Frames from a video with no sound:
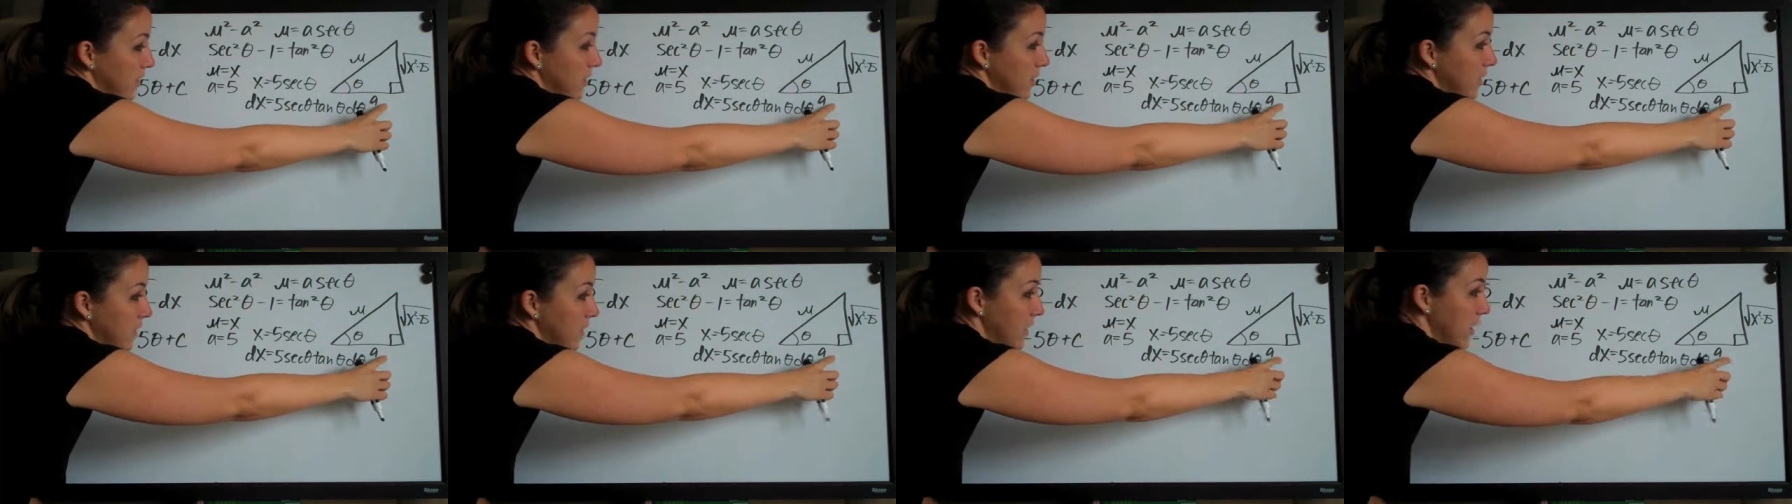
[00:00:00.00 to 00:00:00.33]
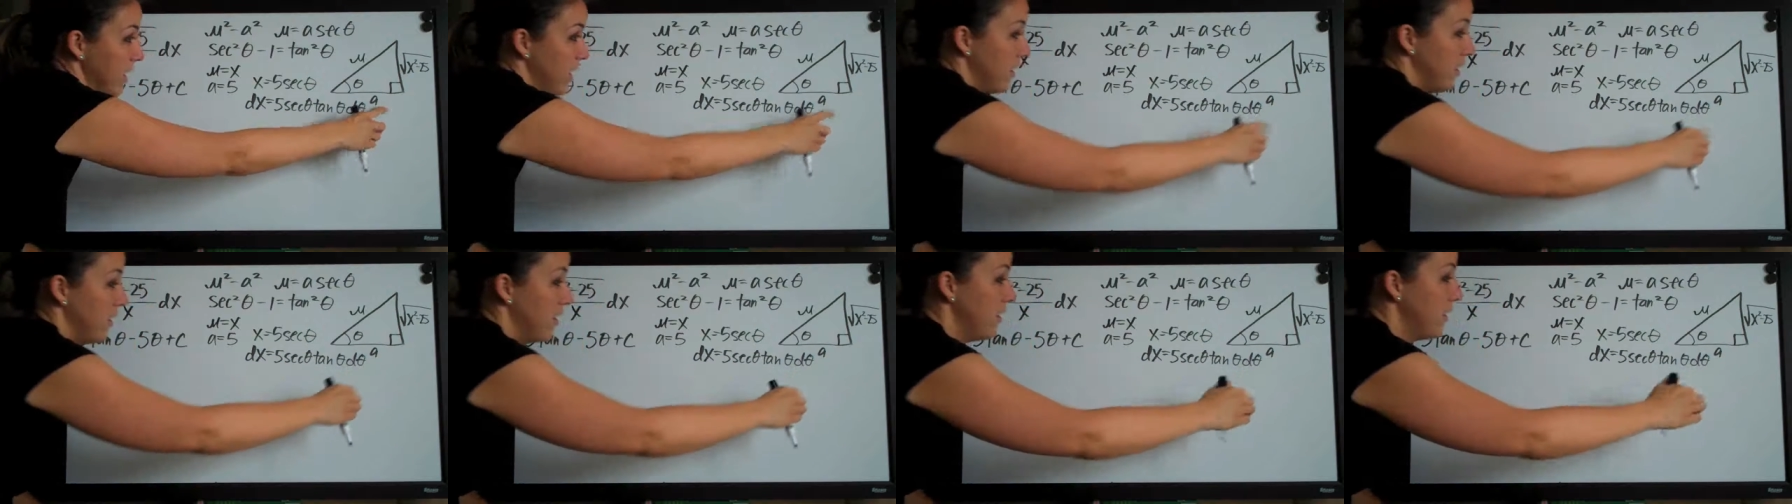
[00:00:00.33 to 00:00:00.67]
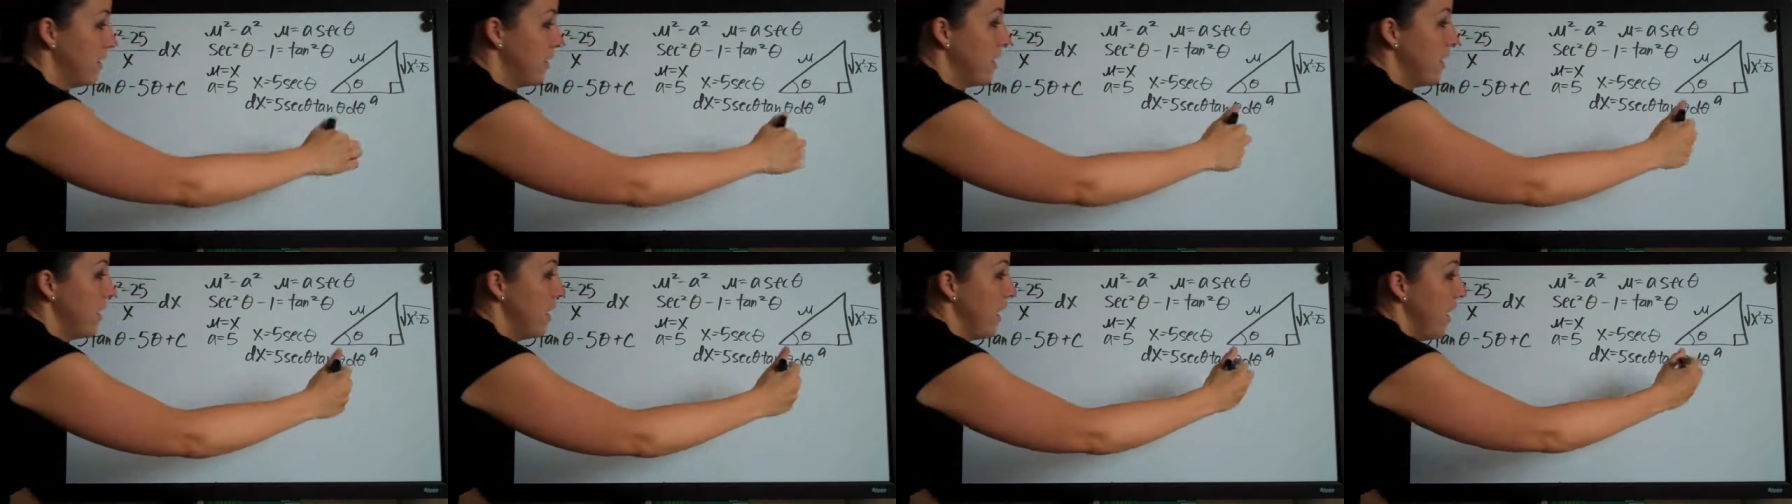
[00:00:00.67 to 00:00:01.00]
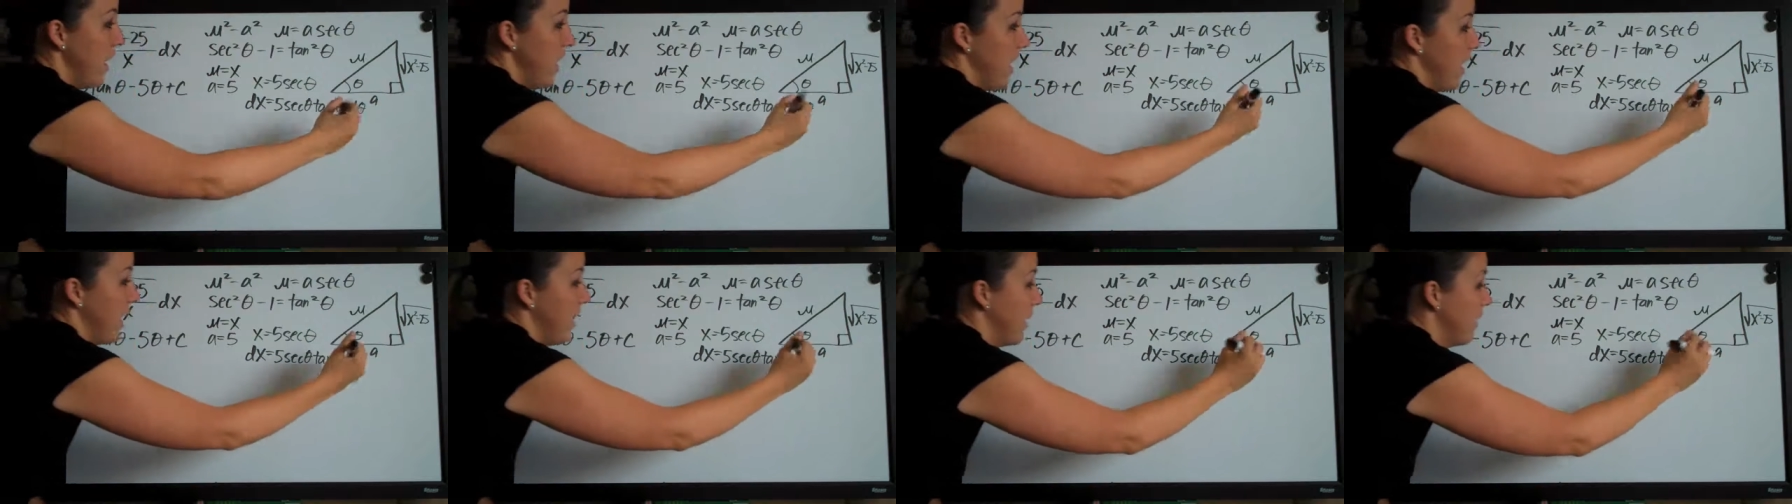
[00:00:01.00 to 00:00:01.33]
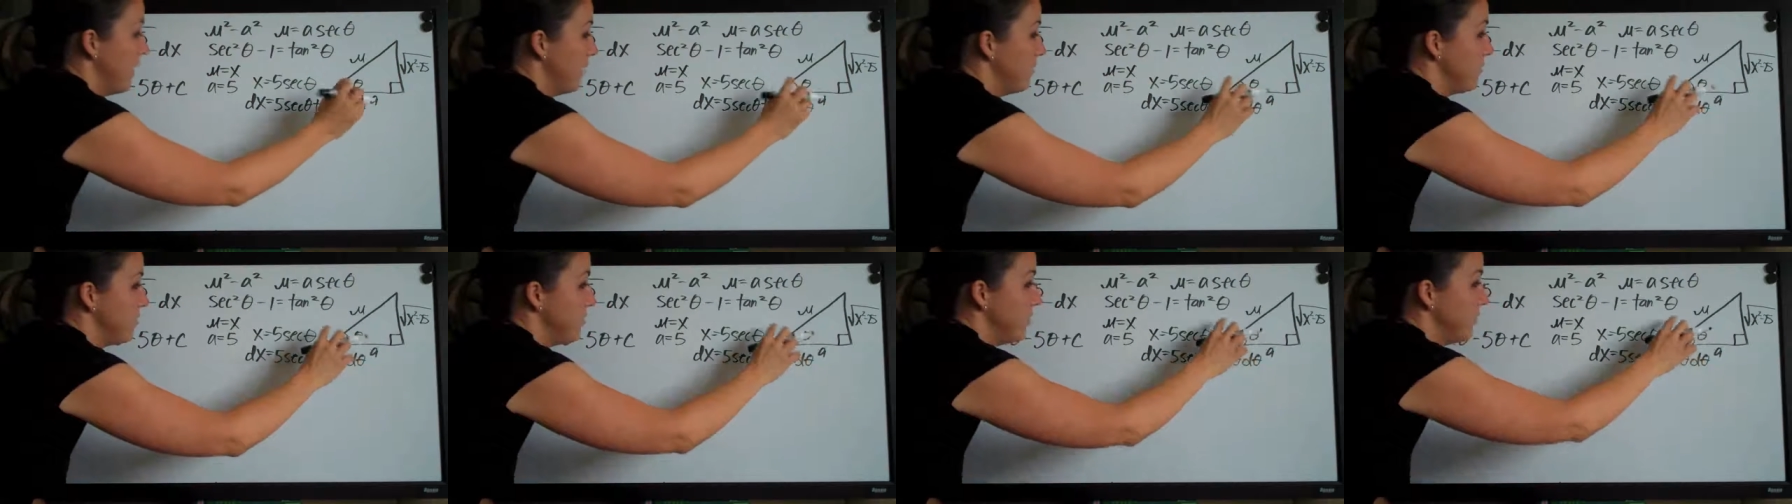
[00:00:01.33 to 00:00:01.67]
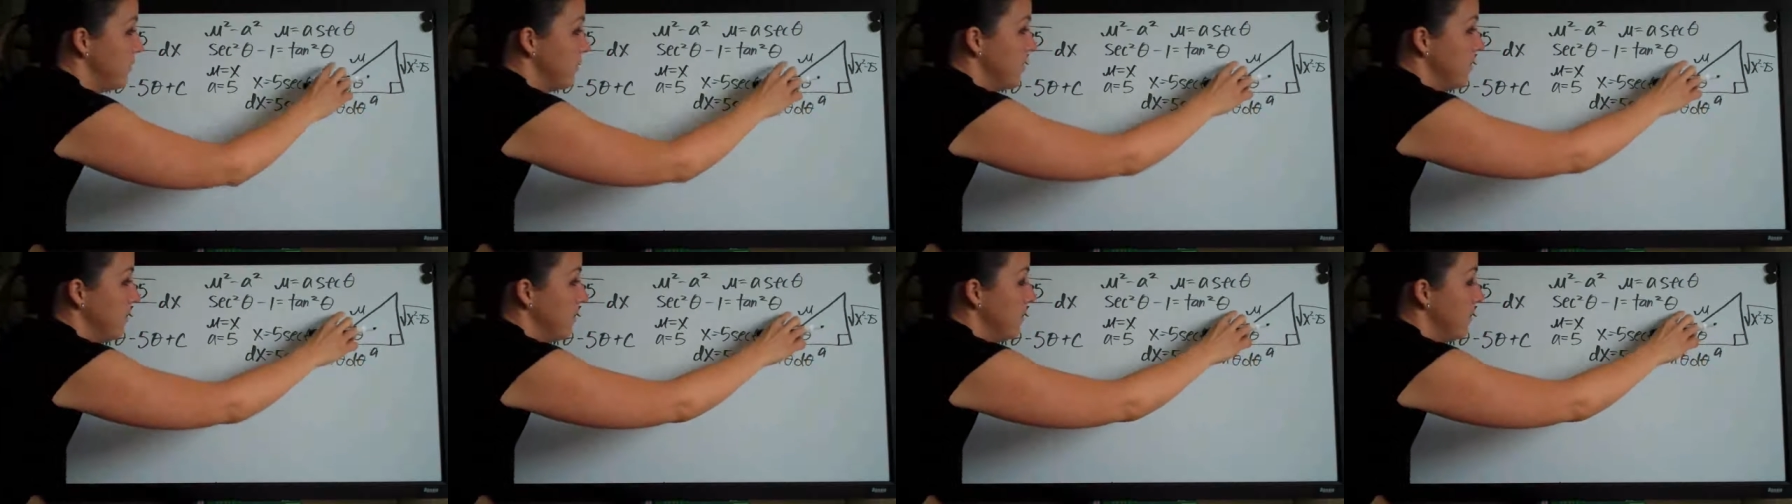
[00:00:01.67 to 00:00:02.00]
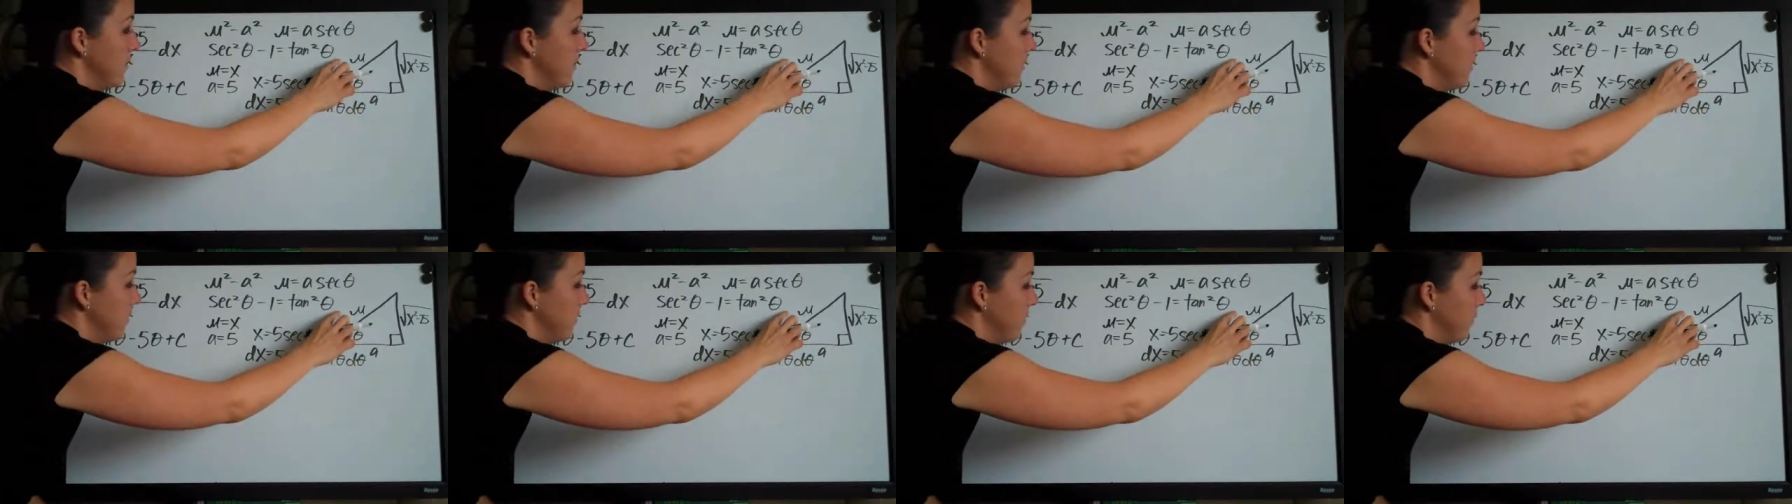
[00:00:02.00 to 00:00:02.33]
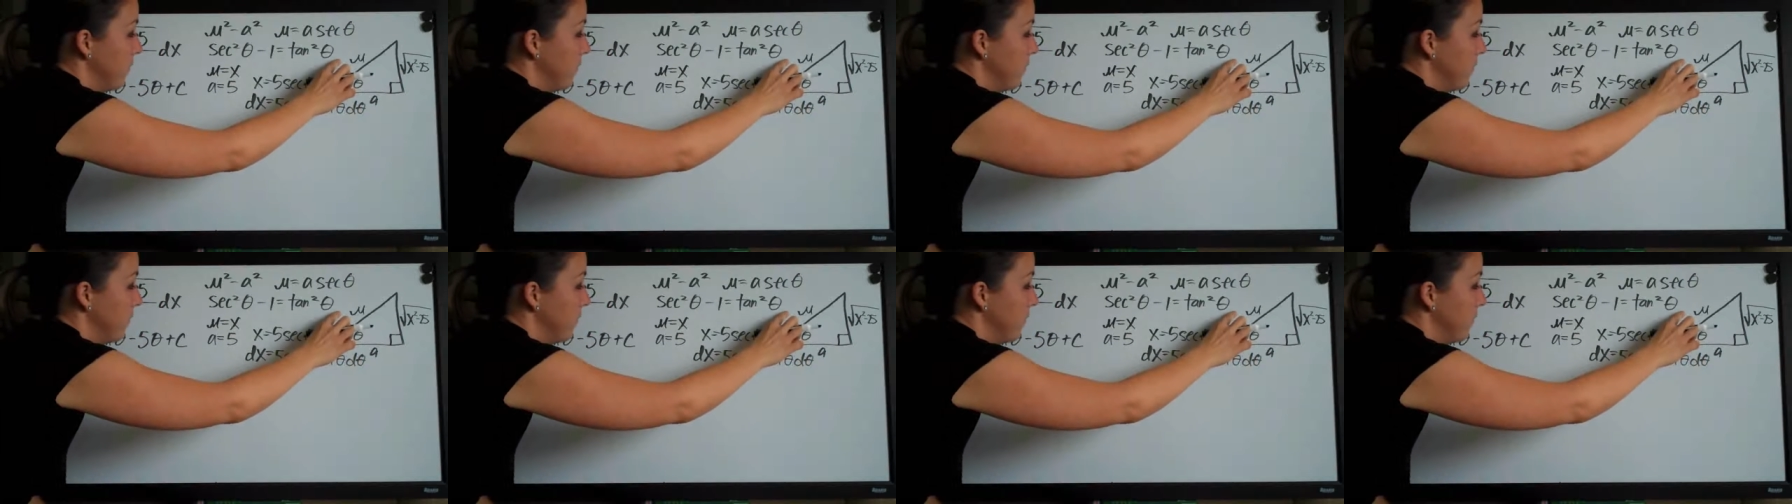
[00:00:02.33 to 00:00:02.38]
here. And this is,